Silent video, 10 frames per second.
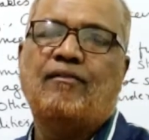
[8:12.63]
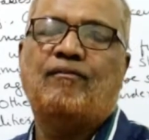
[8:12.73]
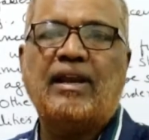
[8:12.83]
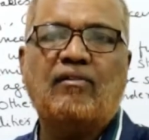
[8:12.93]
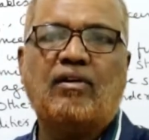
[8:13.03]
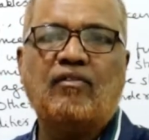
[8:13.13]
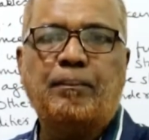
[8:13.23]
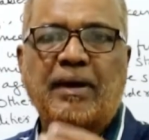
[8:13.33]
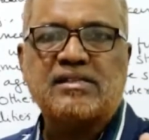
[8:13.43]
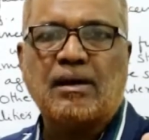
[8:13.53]
Whenever we
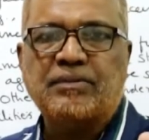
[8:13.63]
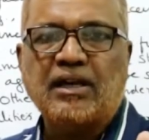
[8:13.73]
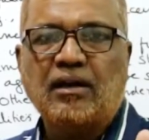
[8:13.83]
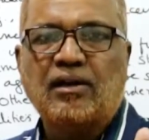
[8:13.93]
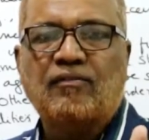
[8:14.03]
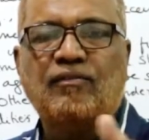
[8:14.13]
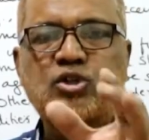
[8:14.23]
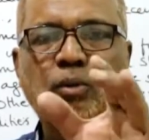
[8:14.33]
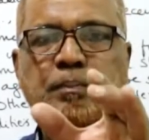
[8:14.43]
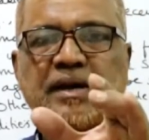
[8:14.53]
pay something, we
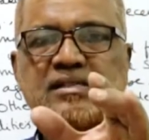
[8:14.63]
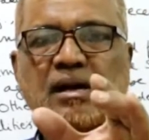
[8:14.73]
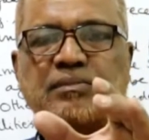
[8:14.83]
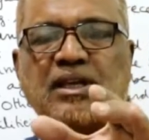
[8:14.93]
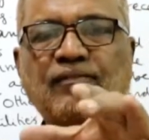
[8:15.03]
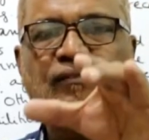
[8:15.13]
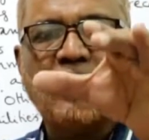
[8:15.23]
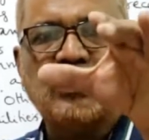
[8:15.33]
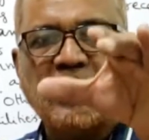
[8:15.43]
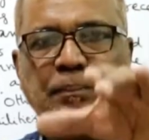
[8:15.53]
should pay something
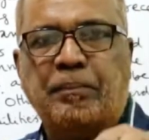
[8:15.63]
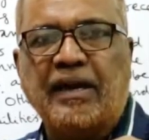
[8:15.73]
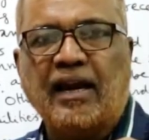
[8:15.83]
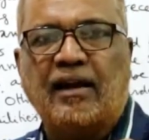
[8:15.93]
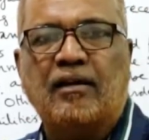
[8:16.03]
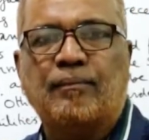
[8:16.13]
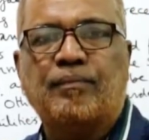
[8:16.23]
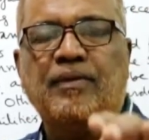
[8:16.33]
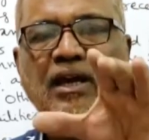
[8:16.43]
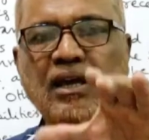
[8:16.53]
for that period
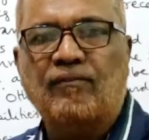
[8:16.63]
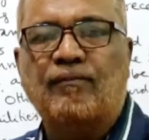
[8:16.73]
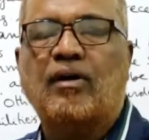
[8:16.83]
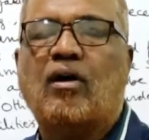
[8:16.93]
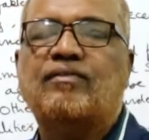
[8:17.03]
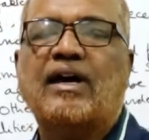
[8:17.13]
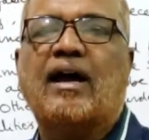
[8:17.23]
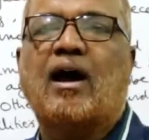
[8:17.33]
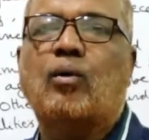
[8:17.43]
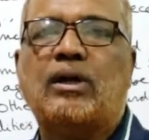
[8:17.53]
of the
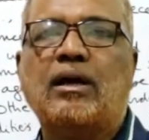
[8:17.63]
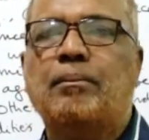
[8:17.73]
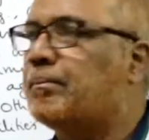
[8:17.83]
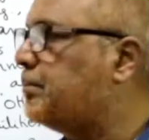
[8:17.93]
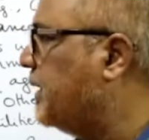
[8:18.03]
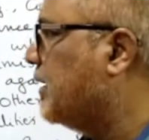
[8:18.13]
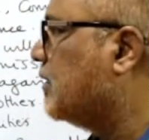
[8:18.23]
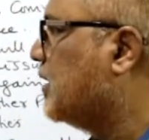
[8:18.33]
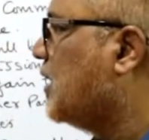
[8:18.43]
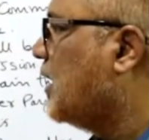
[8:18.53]
accounting
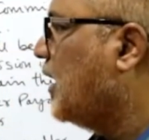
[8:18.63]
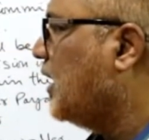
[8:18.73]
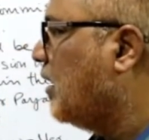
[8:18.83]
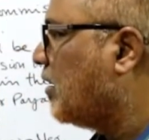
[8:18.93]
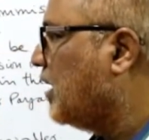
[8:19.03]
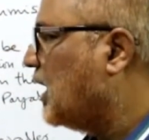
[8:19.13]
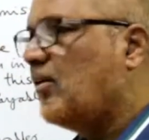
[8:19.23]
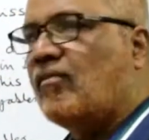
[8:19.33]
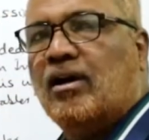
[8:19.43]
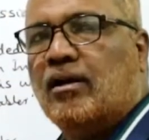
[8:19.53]
period. In
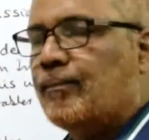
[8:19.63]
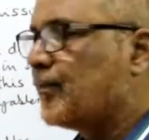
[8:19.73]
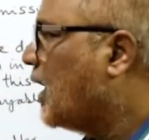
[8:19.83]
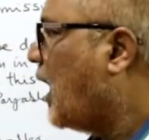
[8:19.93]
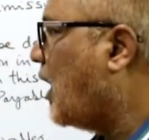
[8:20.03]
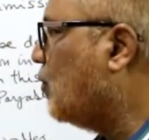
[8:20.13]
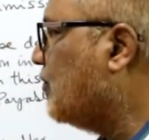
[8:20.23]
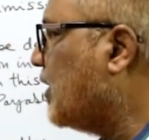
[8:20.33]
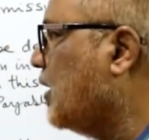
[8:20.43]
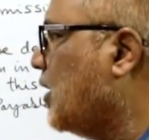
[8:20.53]
real world,
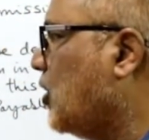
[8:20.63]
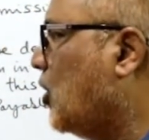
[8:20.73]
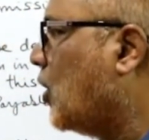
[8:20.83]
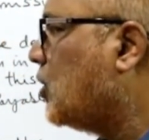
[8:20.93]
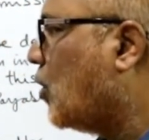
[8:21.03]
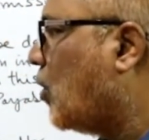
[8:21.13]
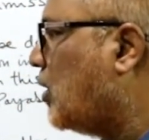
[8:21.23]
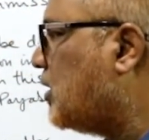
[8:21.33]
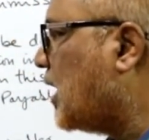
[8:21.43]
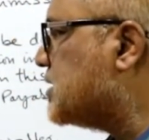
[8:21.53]
however, not
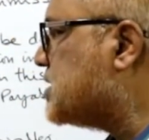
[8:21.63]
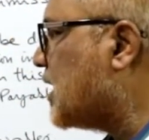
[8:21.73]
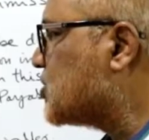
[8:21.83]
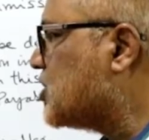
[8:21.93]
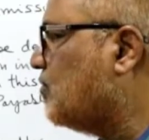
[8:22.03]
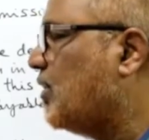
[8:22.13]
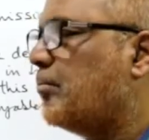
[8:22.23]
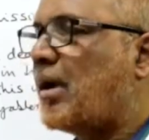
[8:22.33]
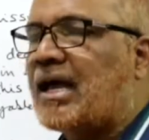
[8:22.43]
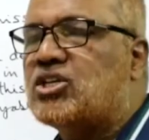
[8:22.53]
all transactions will
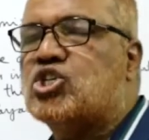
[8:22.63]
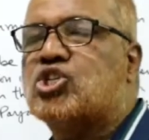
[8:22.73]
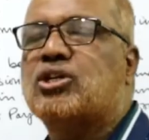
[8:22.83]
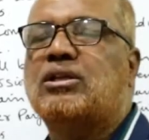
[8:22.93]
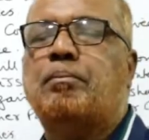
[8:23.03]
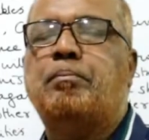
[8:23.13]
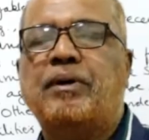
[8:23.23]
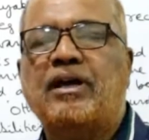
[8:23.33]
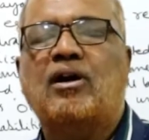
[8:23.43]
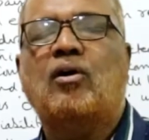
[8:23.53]
match the
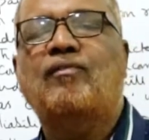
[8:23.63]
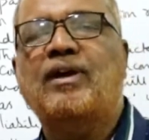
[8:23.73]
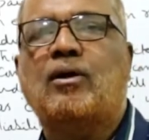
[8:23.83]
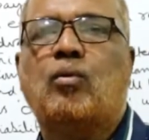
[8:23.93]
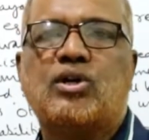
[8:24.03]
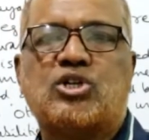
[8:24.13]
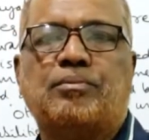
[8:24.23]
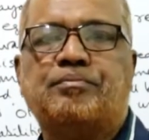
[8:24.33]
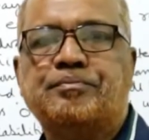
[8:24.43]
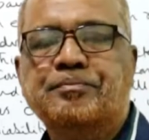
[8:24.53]
period of equation.